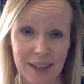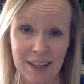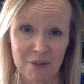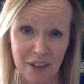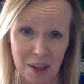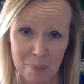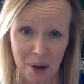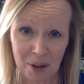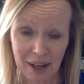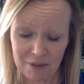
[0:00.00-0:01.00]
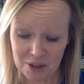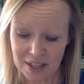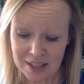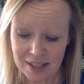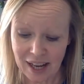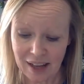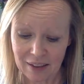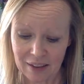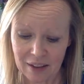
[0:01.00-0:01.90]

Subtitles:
it fell apart after his death.